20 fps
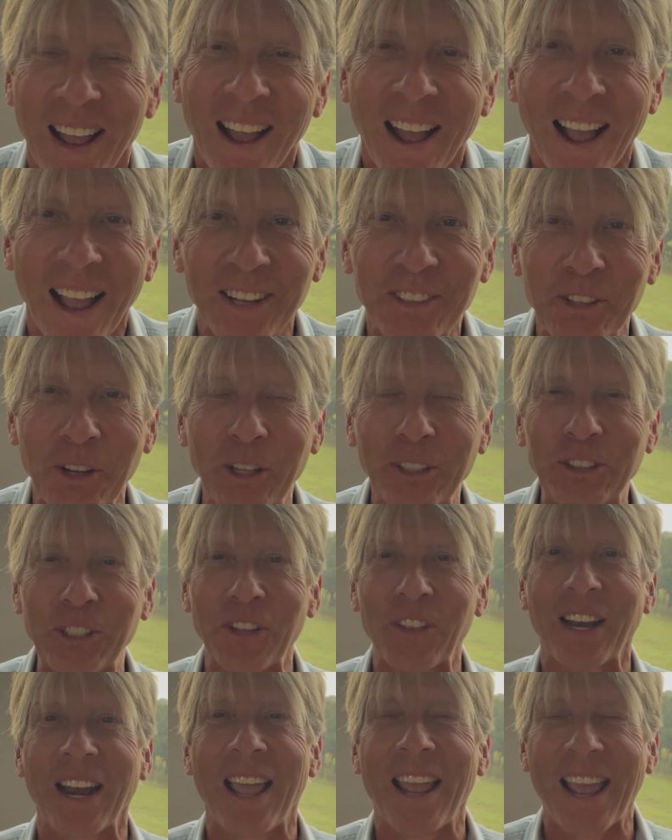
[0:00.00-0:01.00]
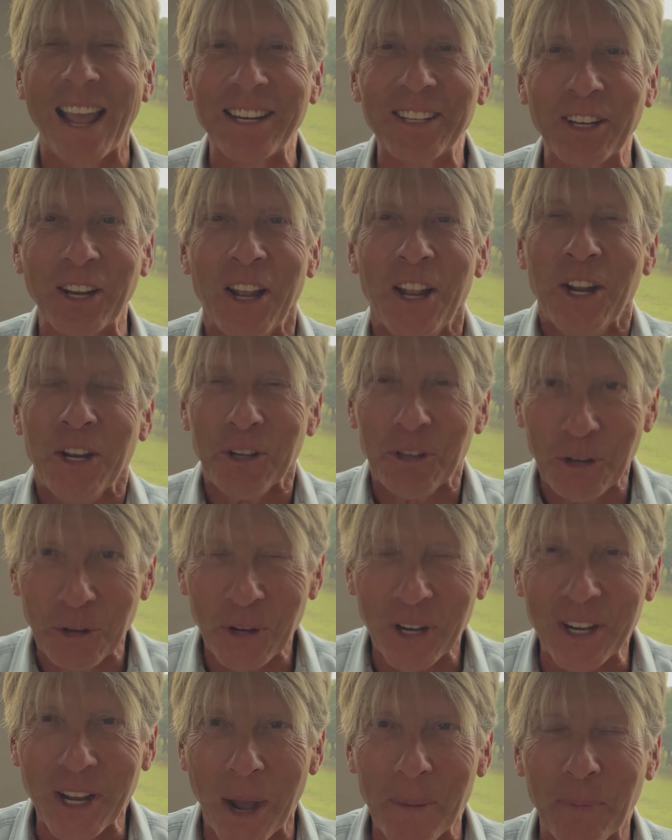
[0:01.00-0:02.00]
I told you that I had to do
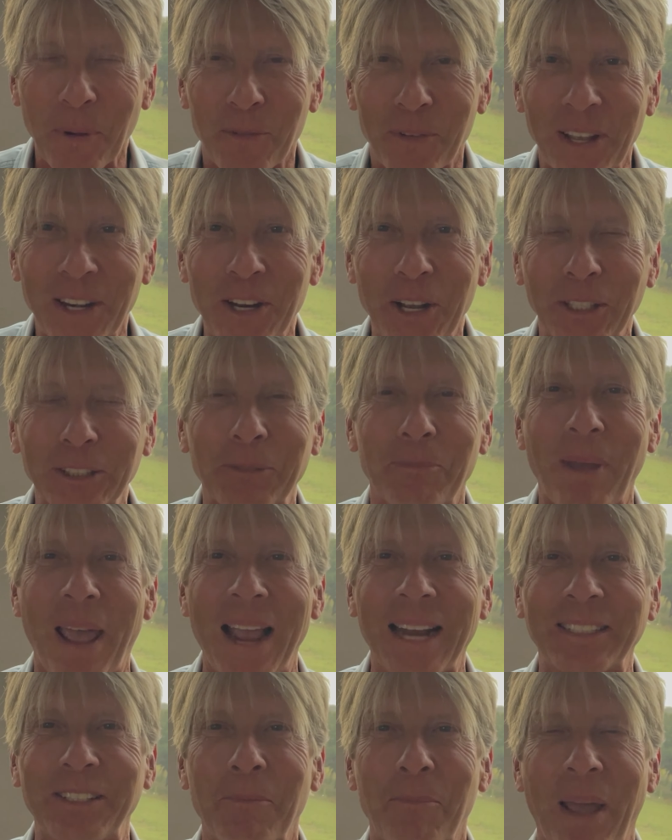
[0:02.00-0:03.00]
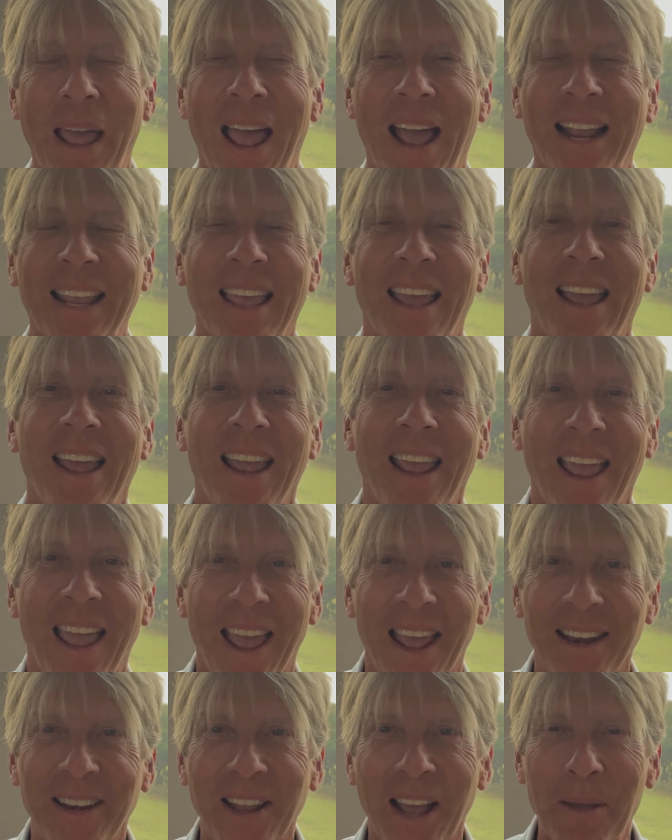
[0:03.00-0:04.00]
a couple videos back to back,
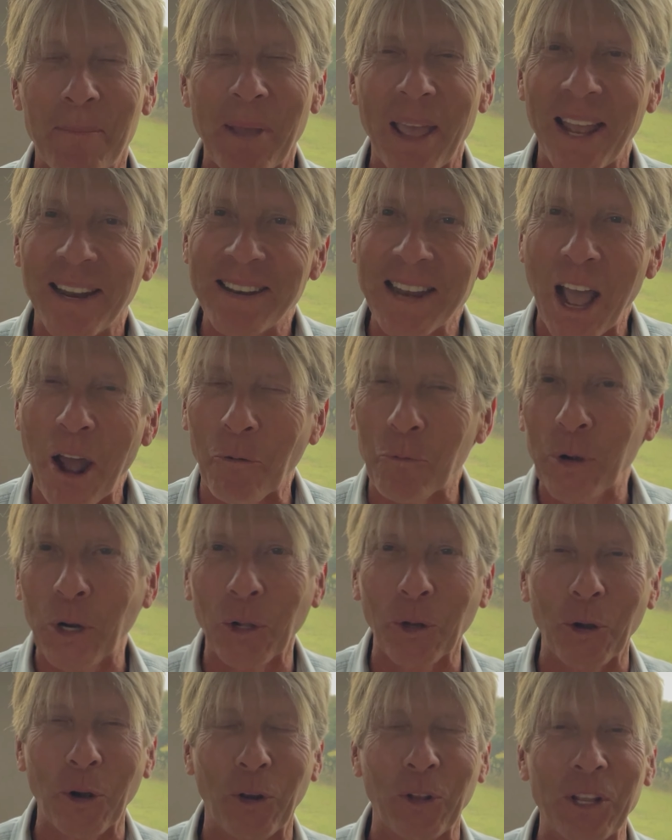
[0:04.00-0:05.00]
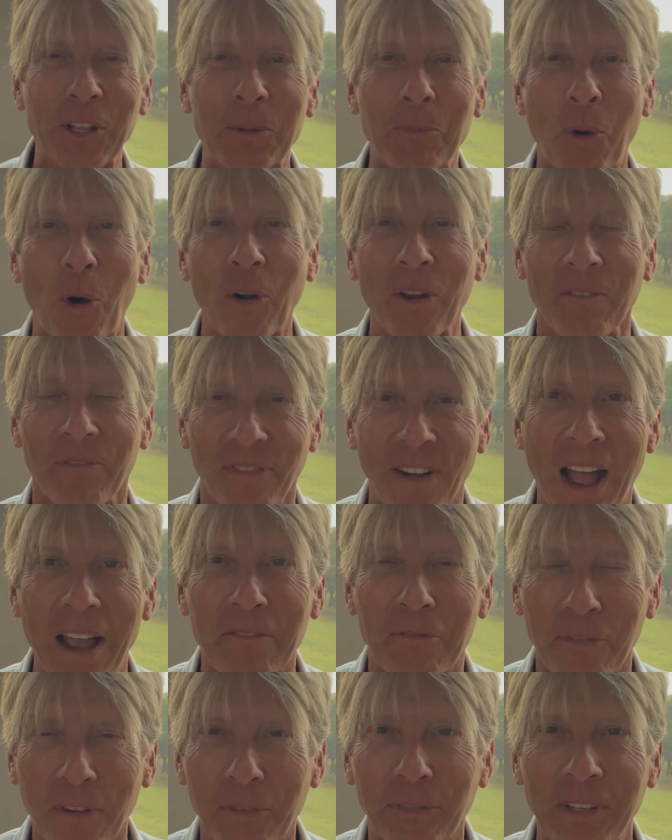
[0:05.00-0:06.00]
and I'm heading out real early in the morning,
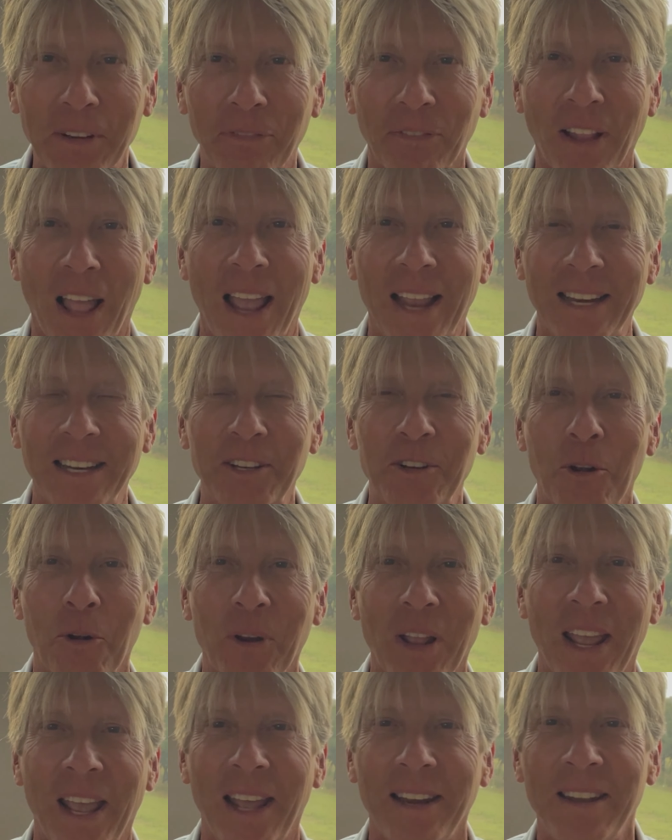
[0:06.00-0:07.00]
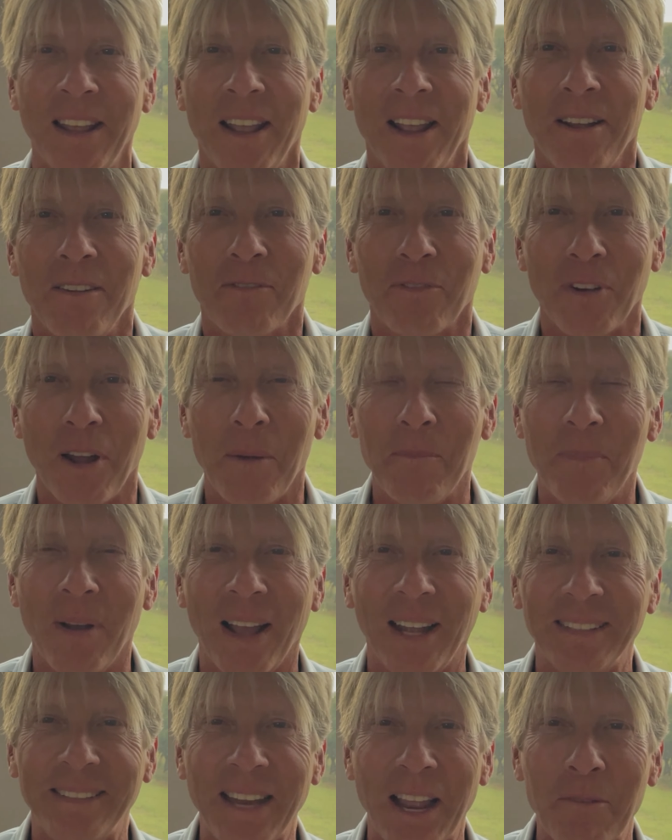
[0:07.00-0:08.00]
5:50 flight, you know, to head from
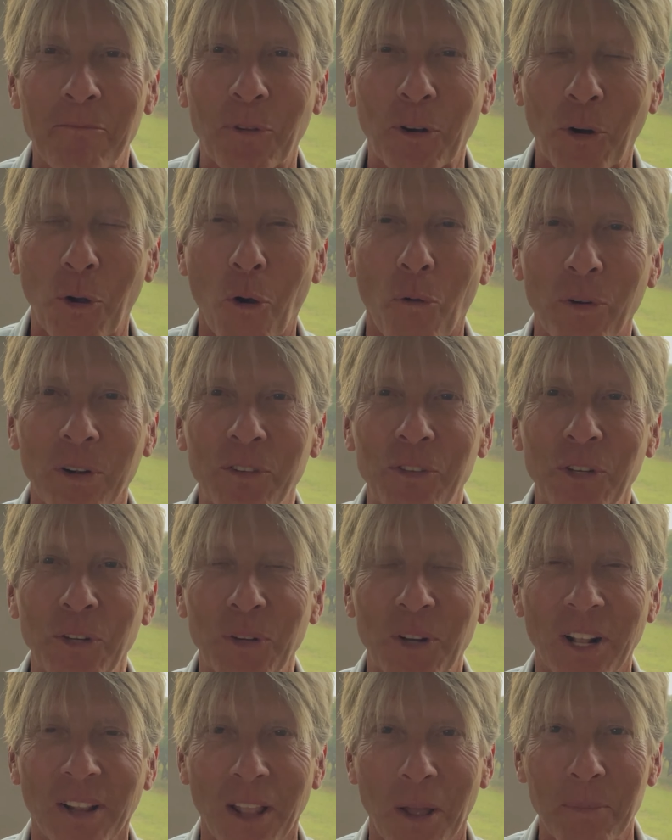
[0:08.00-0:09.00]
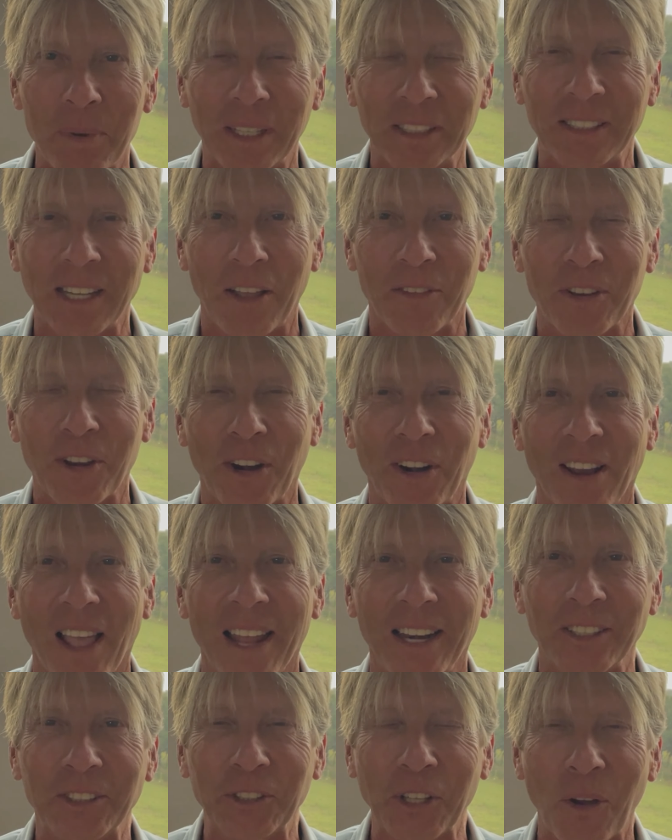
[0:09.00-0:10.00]
uh, Denver over to Columbia, South
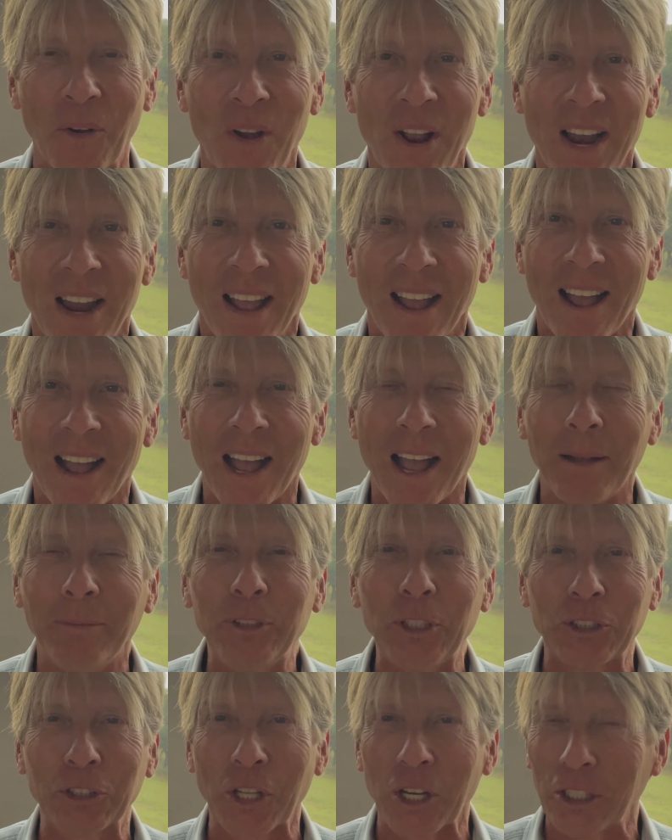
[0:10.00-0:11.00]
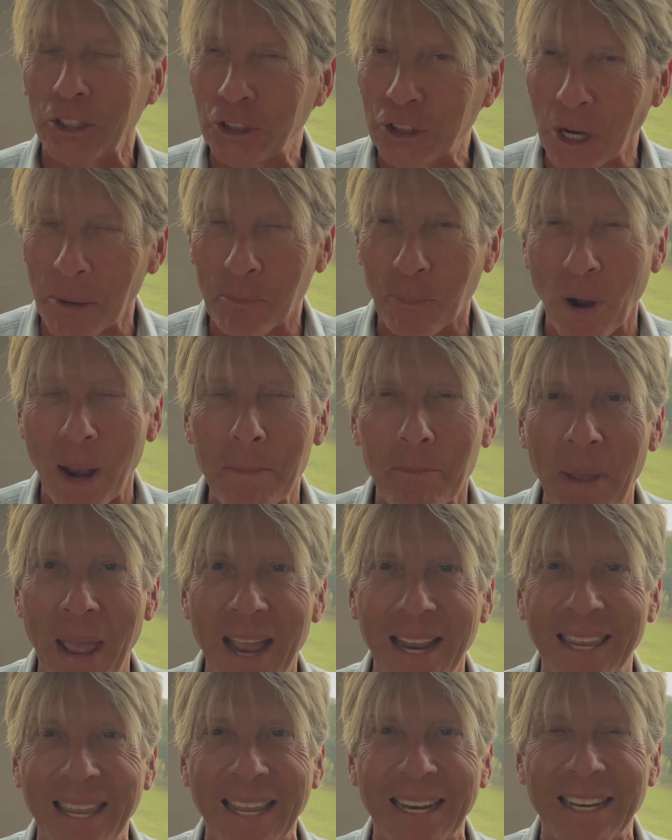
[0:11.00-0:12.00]
Carolina. So uh, I'm just going to jump right
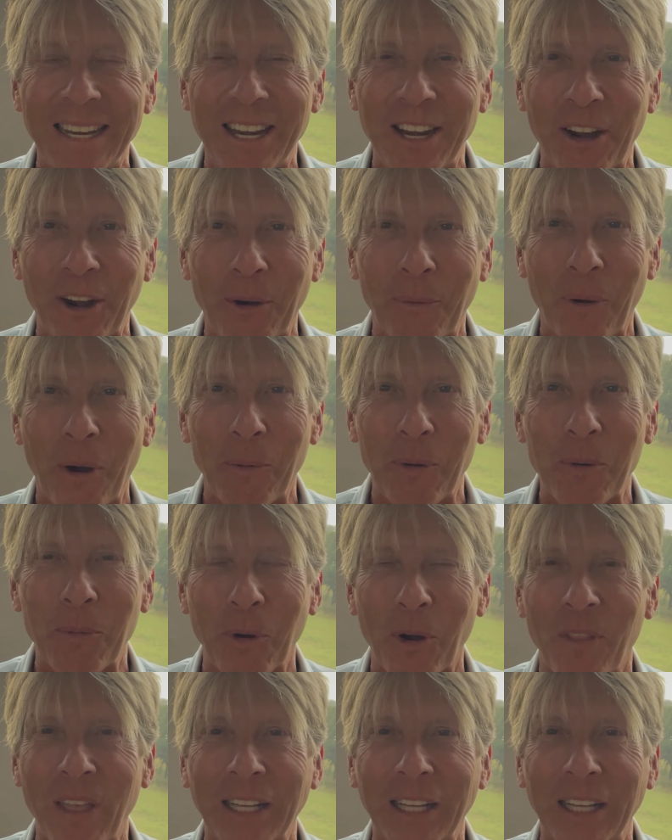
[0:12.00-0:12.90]
back in here where we were.